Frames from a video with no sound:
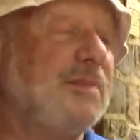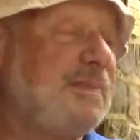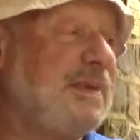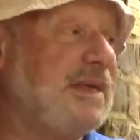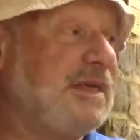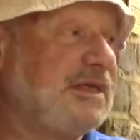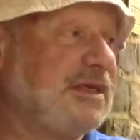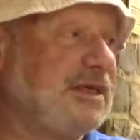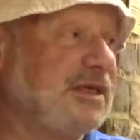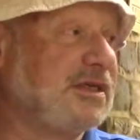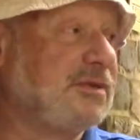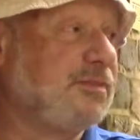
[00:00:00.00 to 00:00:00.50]

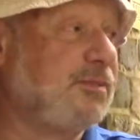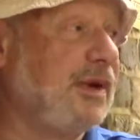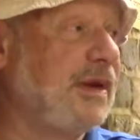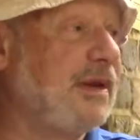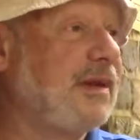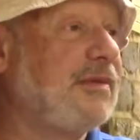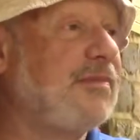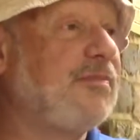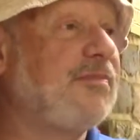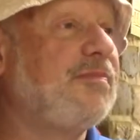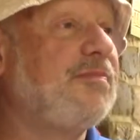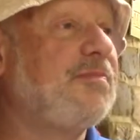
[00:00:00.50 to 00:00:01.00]
pieces, but
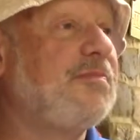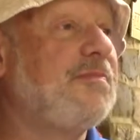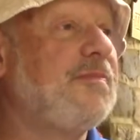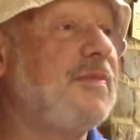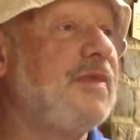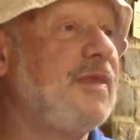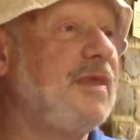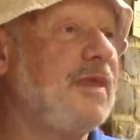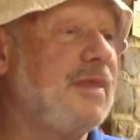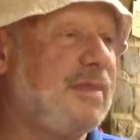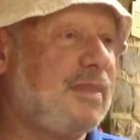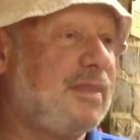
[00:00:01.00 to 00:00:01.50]

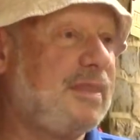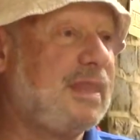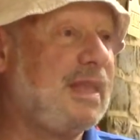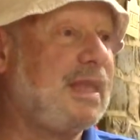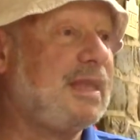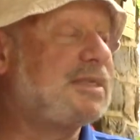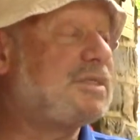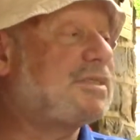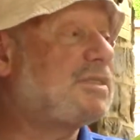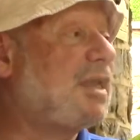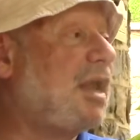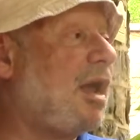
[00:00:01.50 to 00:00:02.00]

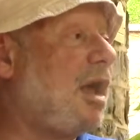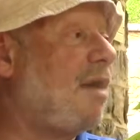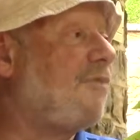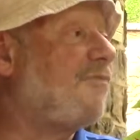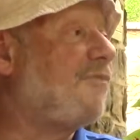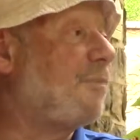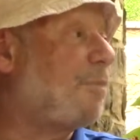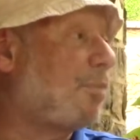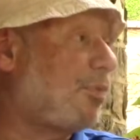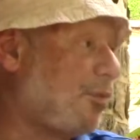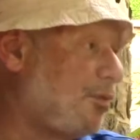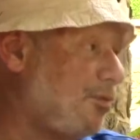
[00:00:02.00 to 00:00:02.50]
things that
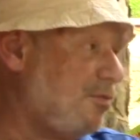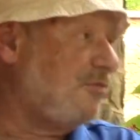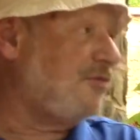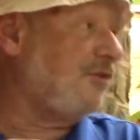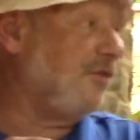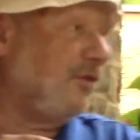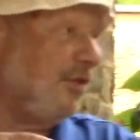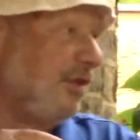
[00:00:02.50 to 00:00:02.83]
of approval